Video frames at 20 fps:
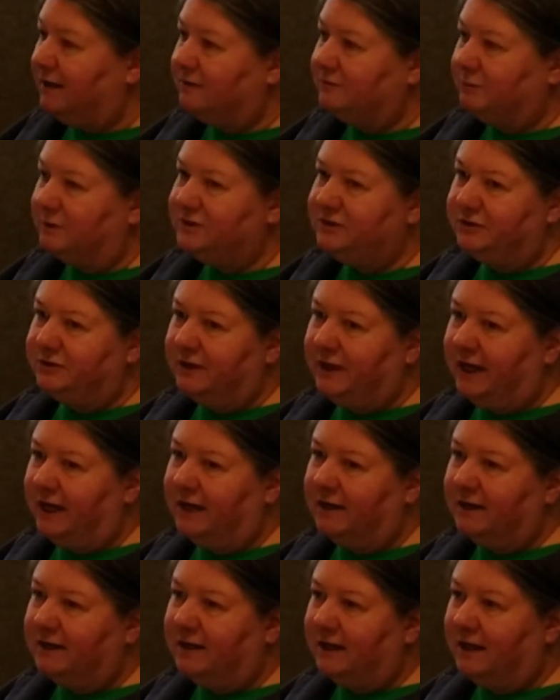once you're a
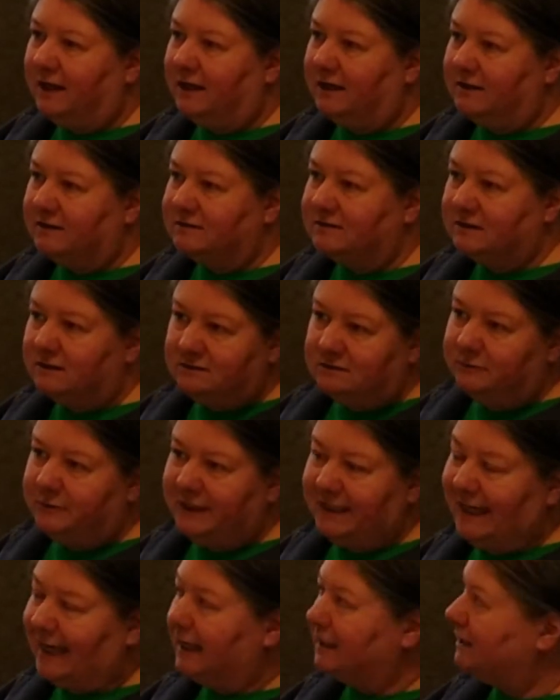candidate and you start doing
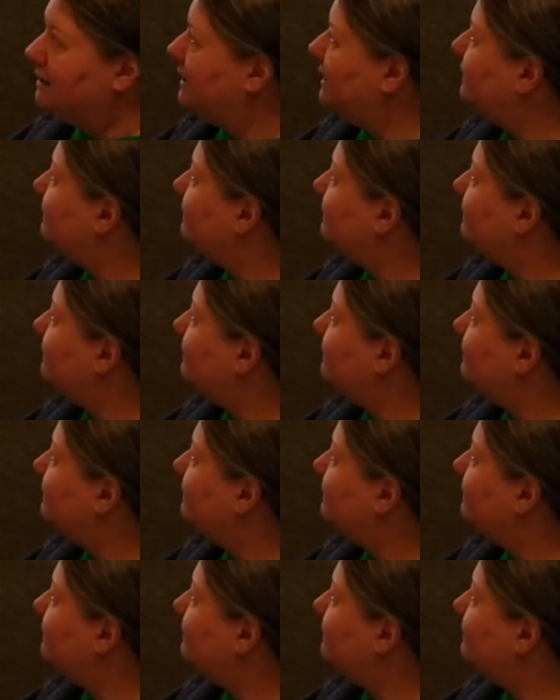candidate